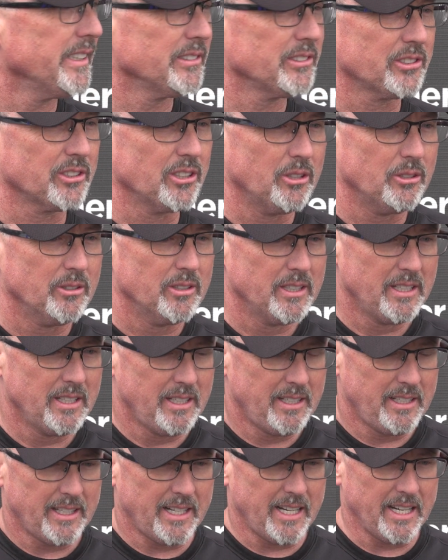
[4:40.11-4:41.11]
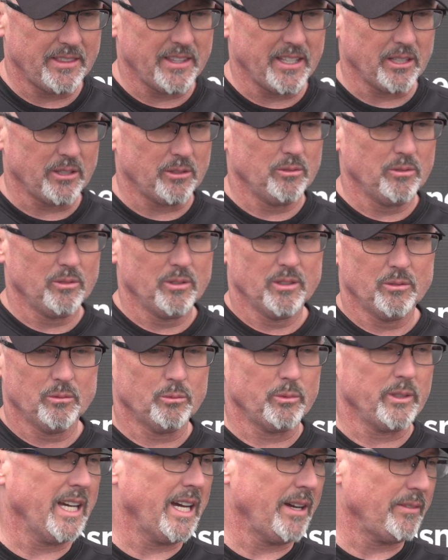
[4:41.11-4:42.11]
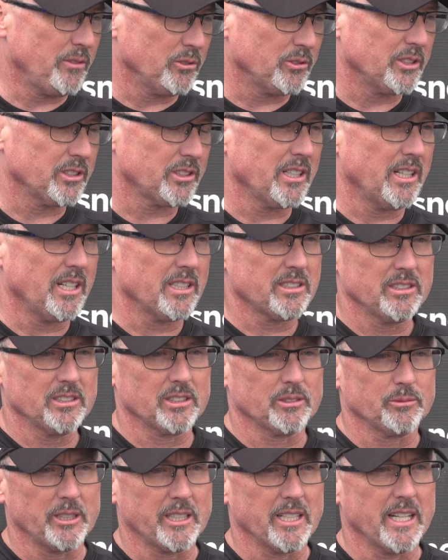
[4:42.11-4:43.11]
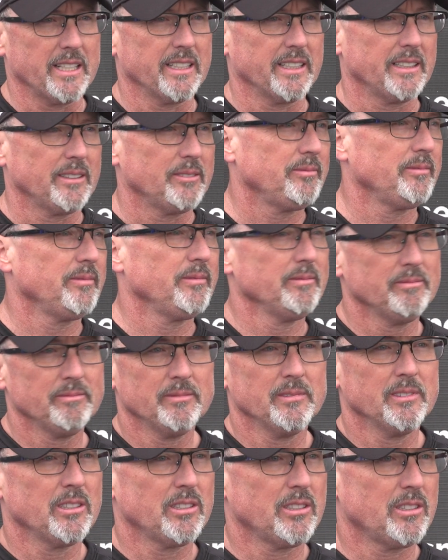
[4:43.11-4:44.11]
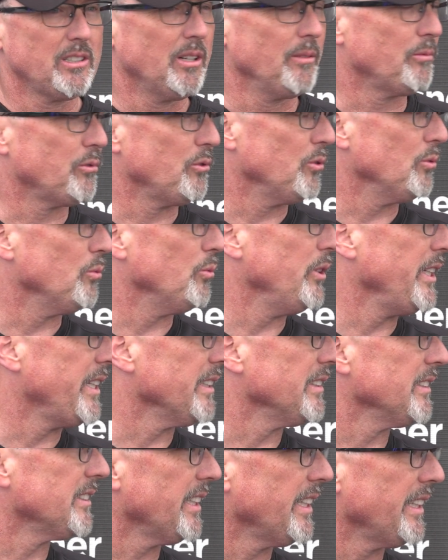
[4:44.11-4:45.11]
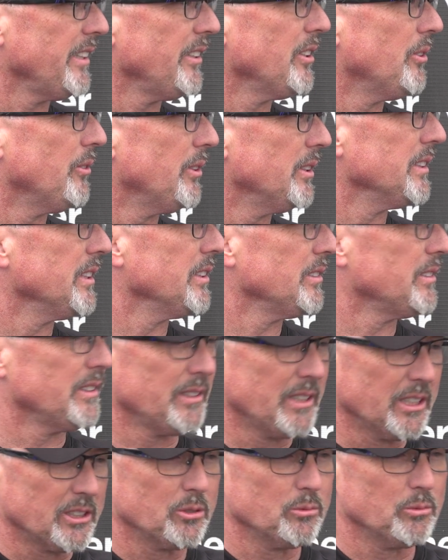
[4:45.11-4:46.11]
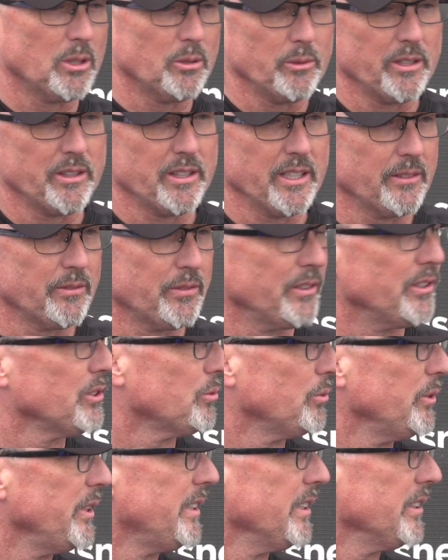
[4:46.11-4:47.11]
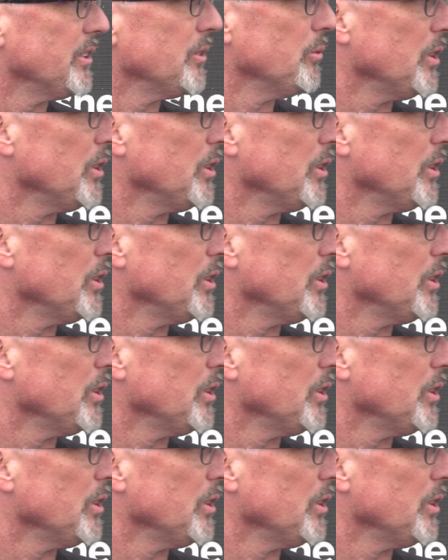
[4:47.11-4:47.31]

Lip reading: And so I think we have those discussions. We kind of come through the week and say, you know what, this is what we think for this week. This is